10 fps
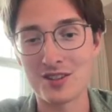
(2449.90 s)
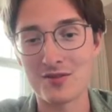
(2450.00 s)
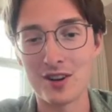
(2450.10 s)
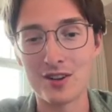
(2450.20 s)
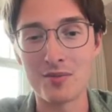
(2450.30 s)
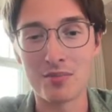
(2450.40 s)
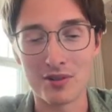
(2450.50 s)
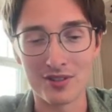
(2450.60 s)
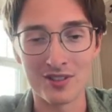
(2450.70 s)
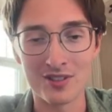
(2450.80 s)
it's very
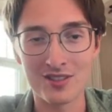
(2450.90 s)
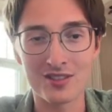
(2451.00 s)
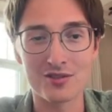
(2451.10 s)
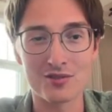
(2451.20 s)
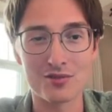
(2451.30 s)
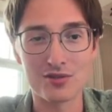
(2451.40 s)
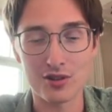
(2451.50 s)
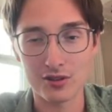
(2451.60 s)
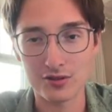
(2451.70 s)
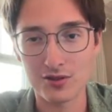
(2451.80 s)
important to
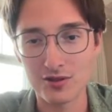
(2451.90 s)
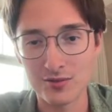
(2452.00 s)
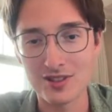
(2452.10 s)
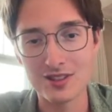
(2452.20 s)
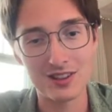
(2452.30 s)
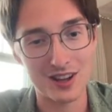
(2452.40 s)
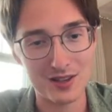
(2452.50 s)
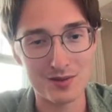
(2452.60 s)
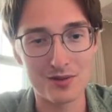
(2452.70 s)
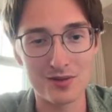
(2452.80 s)
talk to humans,
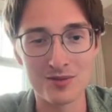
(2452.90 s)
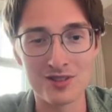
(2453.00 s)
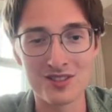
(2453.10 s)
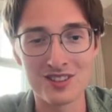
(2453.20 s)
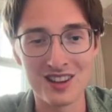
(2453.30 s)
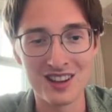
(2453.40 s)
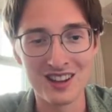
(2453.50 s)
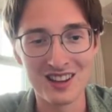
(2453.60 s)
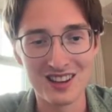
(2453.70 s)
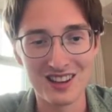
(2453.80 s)
test with humans,
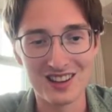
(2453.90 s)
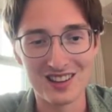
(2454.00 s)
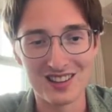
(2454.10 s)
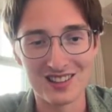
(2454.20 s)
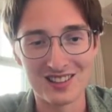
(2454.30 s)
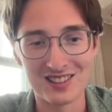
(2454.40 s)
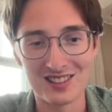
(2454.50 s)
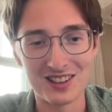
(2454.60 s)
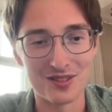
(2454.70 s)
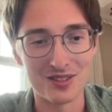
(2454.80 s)
and
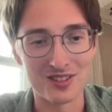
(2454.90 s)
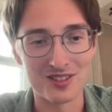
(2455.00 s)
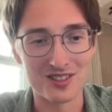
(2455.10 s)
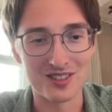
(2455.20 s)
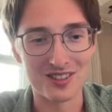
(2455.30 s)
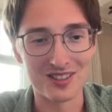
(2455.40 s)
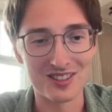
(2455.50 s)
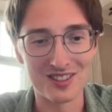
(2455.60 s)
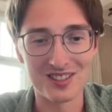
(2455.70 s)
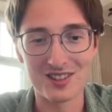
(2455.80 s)
yeah, I think it's a
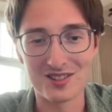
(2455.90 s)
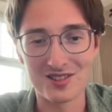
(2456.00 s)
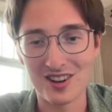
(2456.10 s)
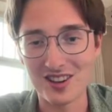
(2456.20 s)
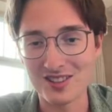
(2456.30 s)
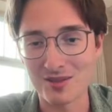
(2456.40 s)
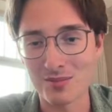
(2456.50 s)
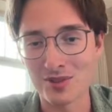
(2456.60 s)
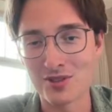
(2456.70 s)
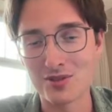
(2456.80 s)
great
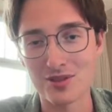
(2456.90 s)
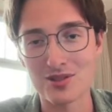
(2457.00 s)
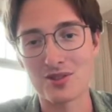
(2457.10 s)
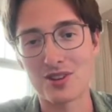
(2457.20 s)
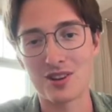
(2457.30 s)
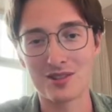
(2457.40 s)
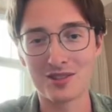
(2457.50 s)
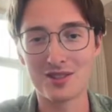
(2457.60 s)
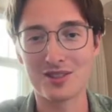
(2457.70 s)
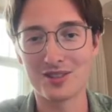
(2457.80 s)
input to also hear it
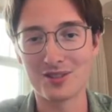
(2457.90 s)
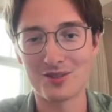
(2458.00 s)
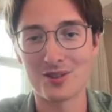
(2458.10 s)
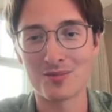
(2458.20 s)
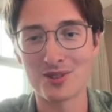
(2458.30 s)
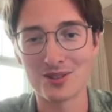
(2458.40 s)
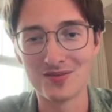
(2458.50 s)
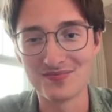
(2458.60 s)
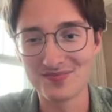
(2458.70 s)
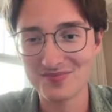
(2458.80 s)
from
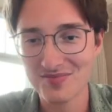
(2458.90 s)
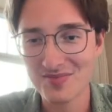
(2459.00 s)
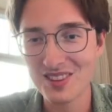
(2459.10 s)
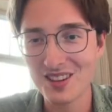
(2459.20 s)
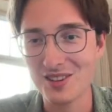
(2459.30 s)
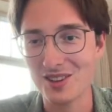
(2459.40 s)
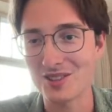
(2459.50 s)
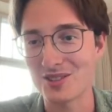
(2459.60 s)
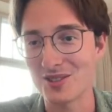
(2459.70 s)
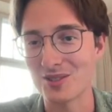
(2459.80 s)
you.
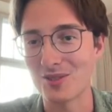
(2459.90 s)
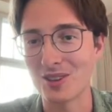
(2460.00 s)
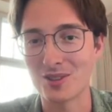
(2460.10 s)
So thank